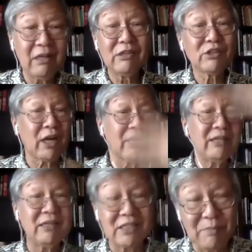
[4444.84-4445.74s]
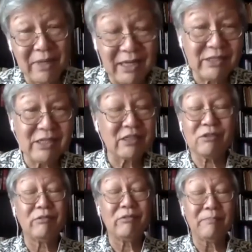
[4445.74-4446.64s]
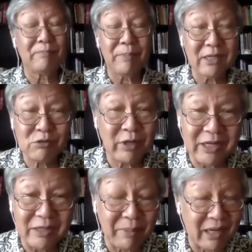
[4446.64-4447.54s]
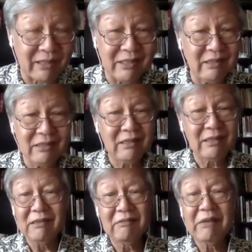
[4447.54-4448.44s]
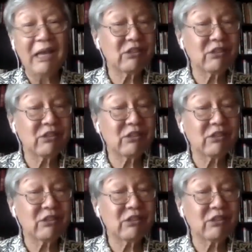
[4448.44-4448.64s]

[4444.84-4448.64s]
China is Malaysia's biggest trading partner. As